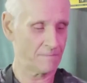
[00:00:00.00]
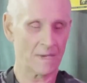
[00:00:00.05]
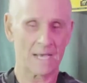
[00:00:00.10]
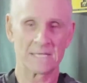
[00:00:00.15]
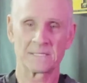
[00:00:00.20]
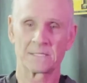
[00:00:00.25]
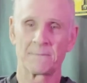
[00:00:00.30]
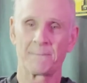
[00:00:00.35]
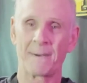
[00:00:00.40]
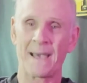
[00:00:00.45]

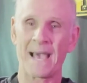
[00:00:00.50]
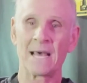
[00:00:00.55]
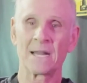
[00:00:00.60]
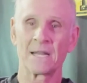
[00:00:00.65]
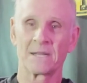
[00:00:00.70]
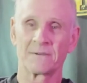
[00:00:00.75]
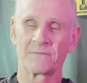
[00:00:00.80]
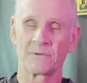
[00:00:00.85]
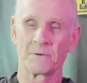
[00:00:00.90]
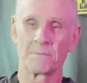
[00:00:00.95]
as a
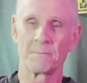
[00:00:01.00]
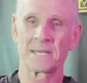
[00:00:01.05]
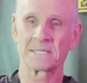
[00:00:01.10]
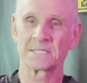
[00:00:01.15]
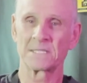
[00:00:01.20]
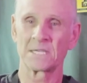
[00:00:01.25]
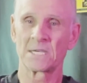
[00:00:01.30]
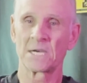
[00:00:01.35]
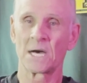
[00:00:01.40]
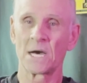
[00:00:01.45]
palette for
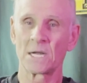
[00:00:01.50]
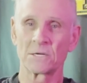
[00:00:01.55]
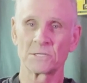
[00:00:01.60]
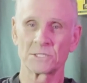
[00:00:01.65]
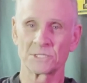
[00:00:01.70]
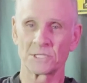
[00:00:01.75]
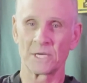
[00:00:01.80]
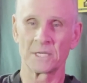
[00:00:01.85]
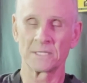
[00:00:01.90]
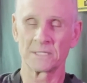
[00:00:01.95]
mixing
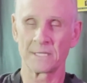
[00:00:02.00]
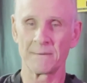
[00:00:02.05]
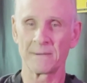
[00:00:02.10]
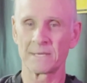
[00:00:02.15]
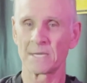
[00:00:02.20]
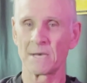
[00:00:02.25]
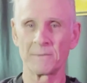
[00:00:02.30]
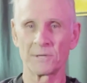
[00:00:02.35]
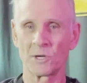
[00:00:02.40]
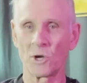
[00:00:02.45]
colors on. They
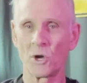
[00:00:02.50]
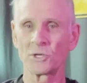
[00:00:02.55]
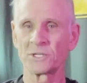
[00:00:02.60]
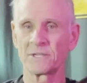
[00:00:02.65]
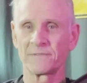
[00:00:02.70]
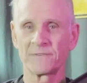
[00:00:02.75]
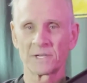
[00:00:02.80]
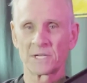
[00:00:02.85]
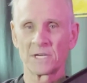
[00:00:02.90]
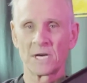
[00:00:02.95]
come in all different